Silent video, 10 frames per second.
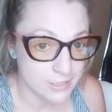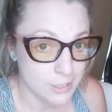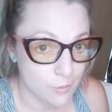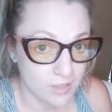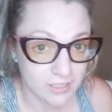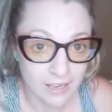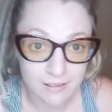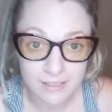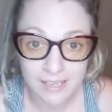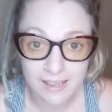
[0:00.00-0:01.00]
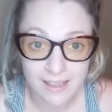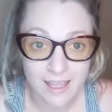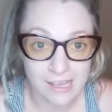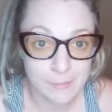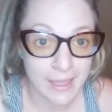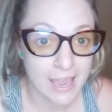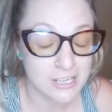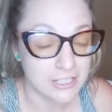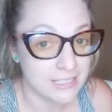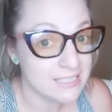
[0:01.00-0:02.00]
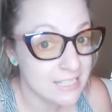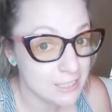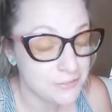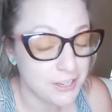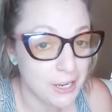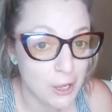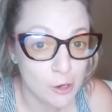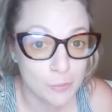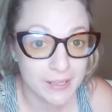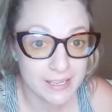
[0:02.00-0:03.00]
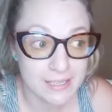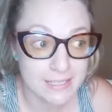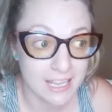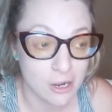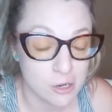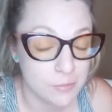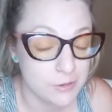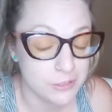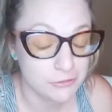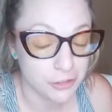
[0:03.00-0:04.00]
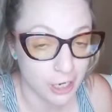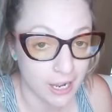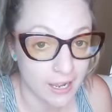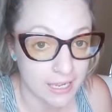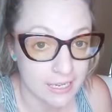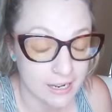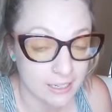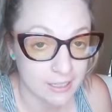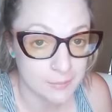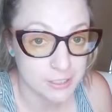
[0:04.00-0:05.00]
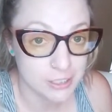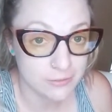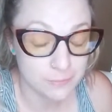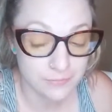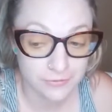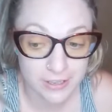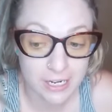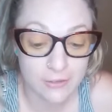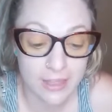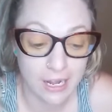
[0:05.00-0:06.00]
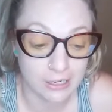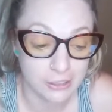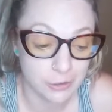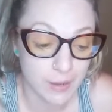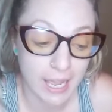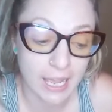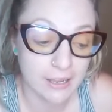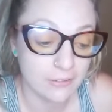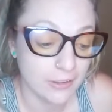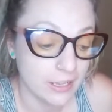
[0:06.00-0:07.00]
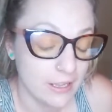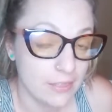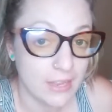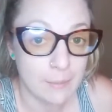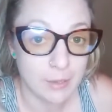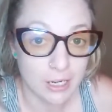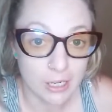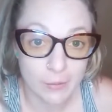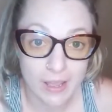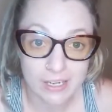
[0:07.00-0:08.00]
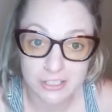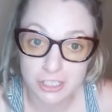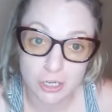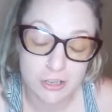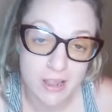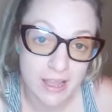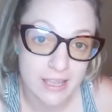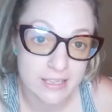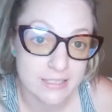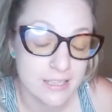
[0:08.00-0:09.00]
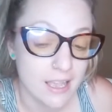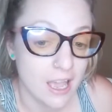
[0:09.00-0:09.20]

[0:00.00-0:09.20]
So luckily, I actually did take the video because I almost forgot. So the video that I do have that I'm gonna go ahead and show you guys